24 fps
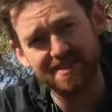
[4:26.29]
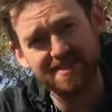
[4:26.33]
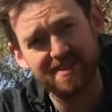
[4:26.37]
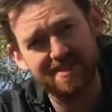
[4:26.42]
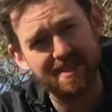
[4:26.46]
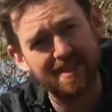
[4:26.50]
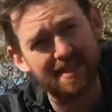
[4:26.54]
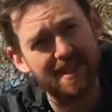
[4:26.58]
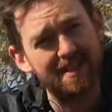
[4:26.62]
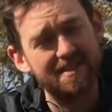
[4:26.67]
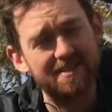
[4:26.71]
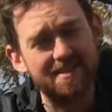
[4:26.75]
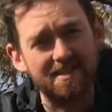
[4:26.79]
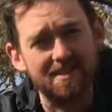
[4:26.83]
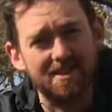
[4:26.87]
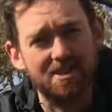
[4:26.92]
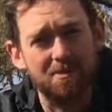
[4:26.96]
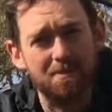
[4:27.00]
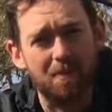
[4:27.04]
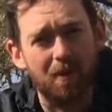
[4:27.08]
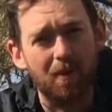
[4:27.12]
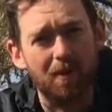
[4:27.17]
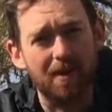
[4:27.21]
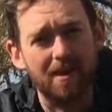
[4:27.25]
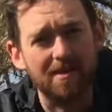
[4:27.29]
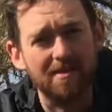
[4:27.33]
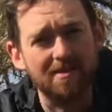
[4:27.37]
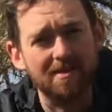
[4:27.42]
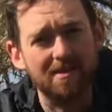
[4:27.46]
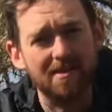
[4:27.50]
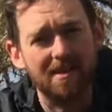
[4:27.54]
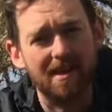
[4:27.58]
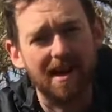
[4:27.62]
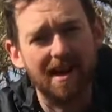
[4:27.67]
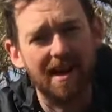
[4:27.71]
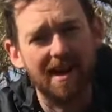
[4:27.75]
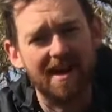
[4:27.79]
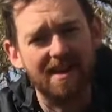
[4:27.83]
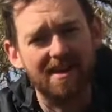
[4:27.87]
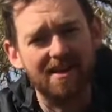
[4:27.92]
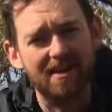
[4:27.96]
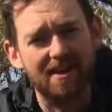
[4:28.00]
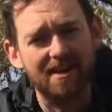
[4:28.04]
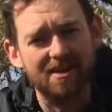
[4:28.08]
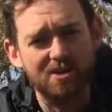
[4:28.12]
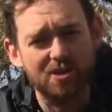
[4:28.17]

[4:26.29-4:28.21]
to get to this point. And I